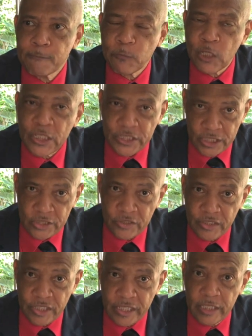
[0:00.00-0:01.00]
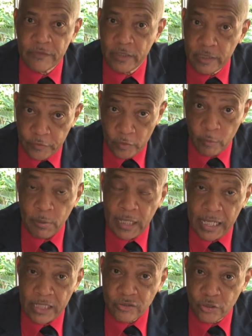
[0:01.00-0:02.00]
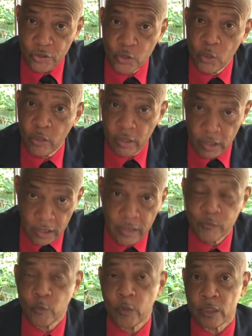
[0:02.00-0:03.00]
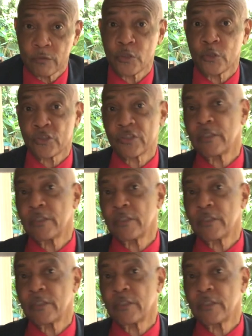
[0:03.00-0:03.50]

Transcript: look into it if it applies to you or a loved one of yours.